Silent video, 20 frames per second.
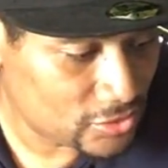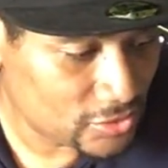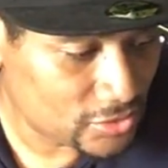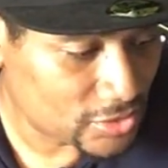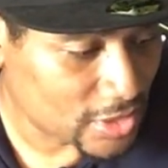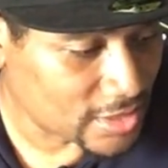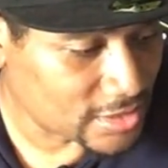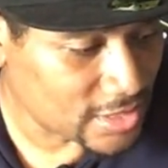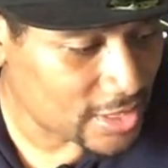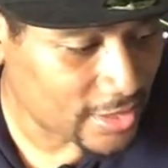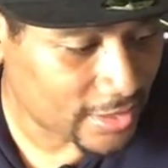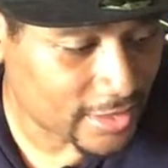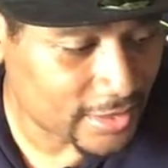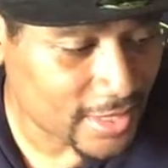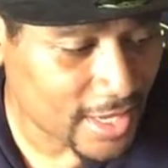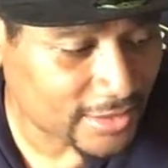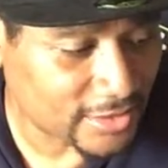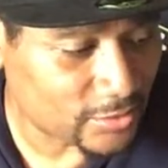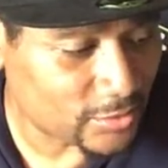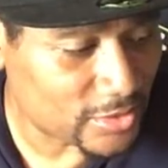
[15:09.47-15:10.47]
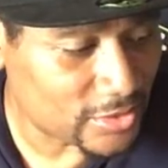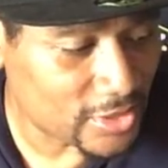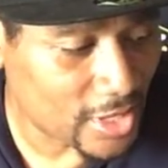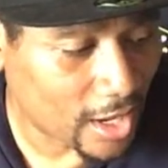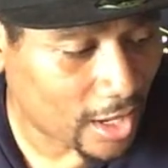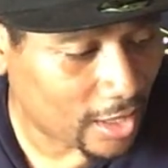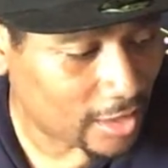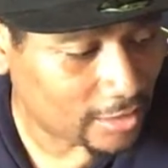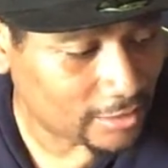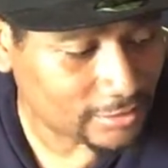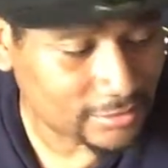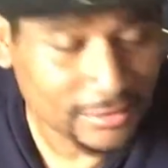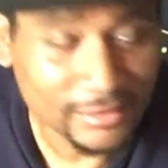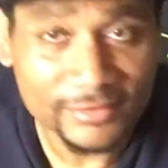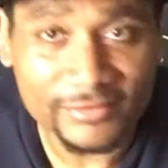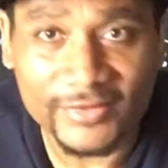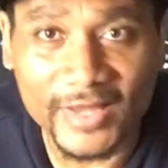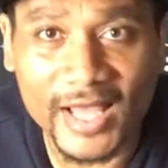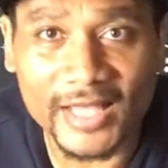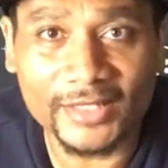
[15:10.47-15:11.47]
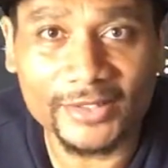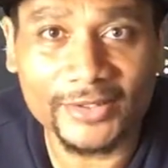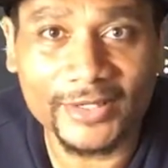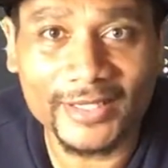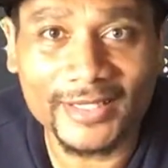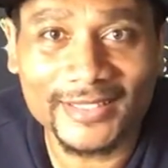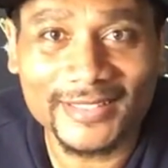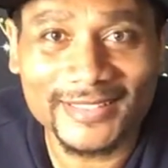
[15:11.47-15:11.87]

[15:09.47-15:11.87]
Just here connecting with y'all, Valerie.